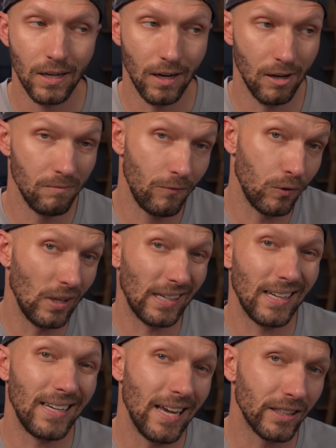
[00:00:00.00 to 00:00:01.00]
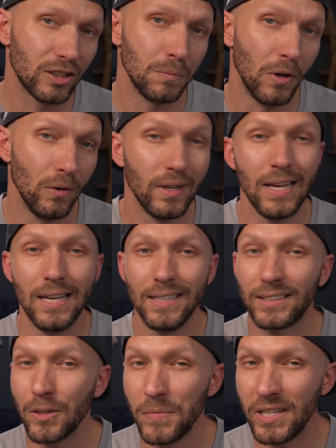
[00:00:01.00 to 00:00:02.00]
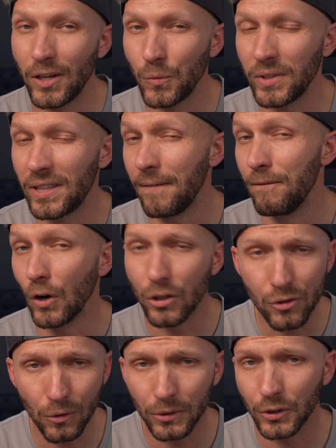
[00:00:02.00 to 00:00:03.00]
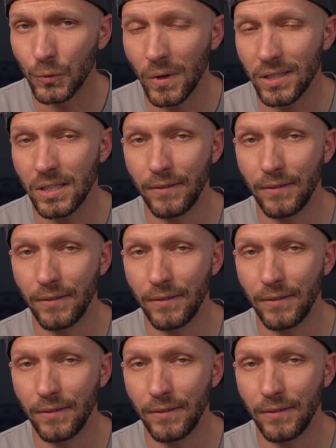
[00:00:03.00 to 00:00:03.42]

Um, for like a guest mode. This can be done with a virtual switch